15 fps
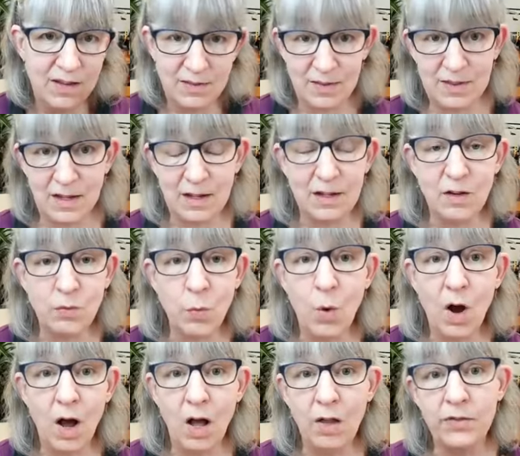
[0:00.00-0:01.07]
a thick enough
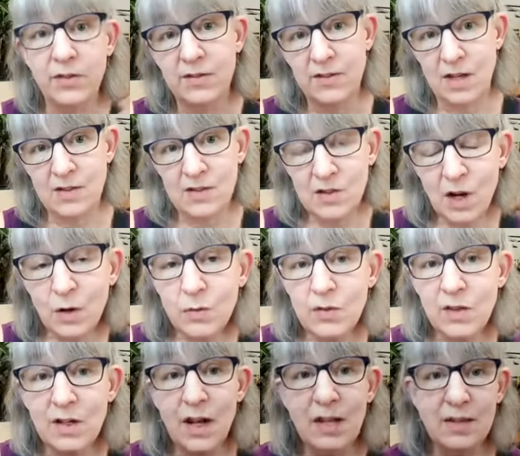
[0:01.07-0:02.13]
wall to set
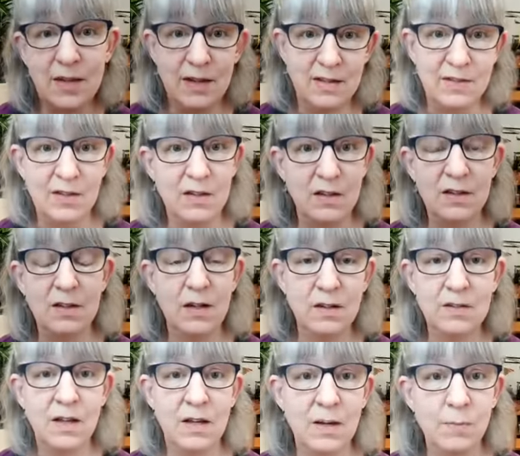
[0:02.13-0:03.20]
stones in it that is in
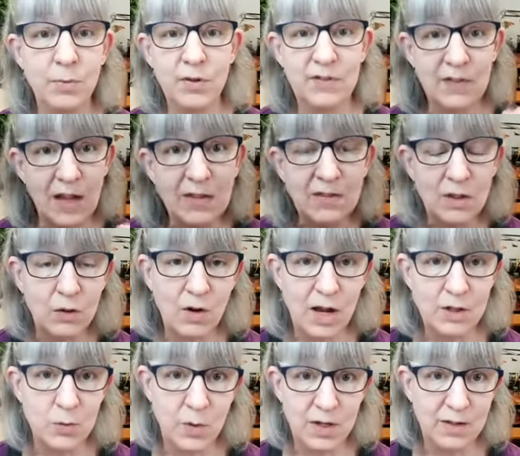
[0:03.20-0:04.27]
the precisely
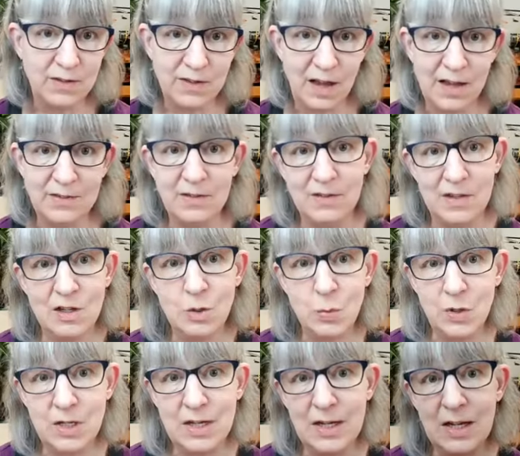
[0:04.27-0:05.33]
graduated sizes that you
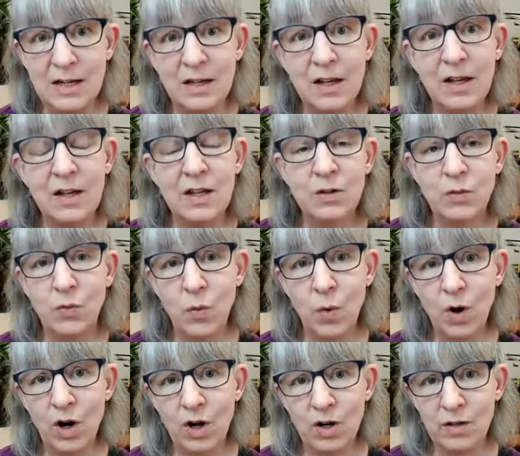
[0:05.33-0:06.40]
would need
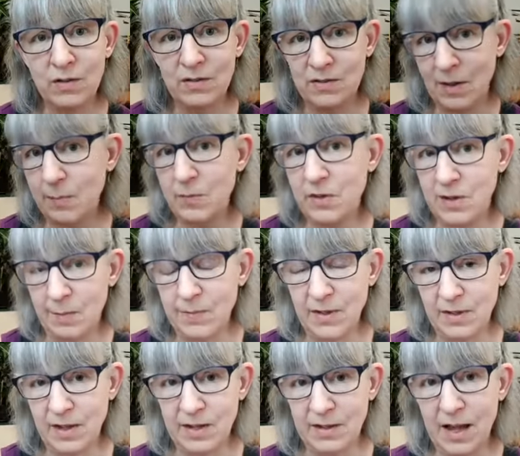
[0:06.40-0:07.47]
for
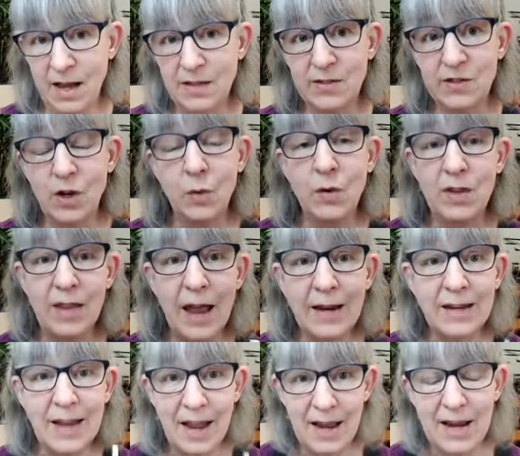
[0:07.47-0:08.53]
something like that. So in
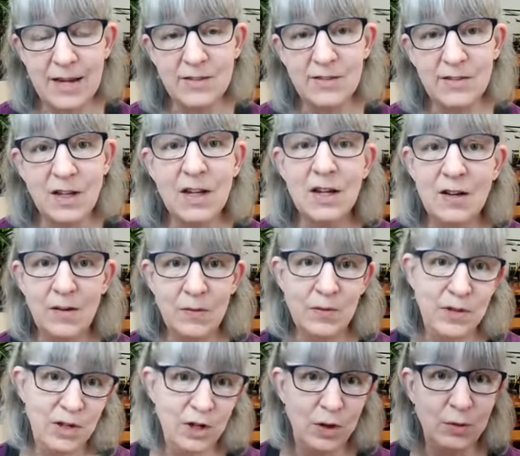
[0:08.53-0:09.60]
that case,
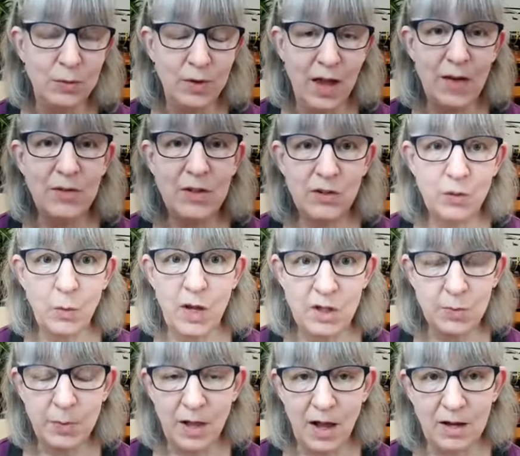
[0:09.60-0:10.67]
you know, having the
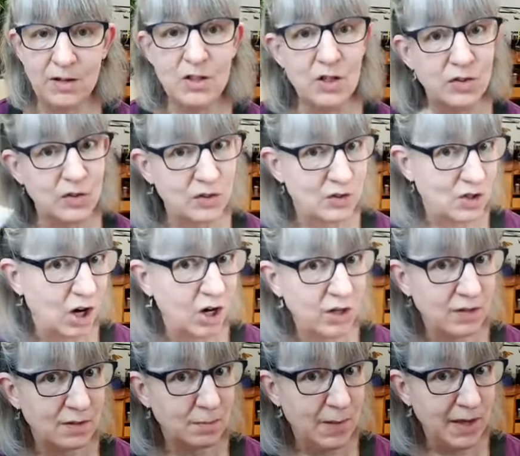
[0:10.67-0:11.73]
swage block to
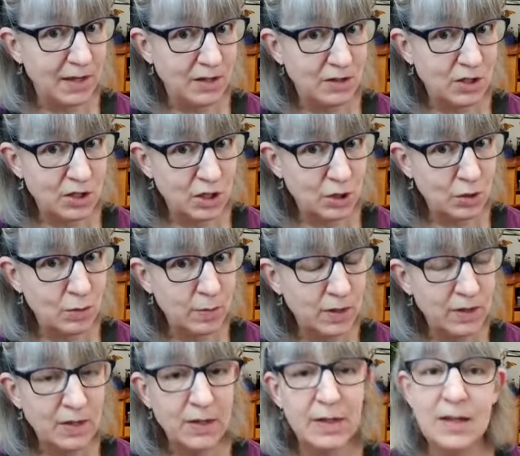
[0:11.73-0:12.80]
start making the tube
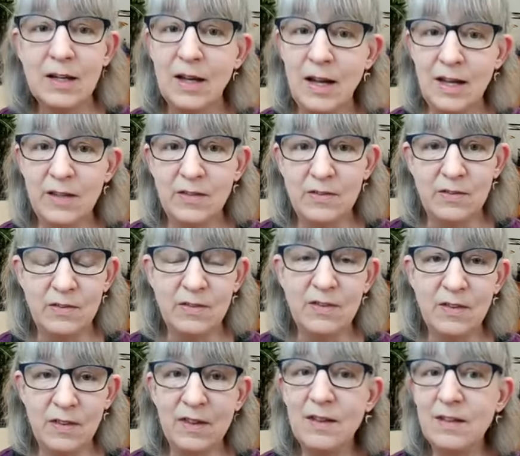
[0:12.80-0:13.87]
is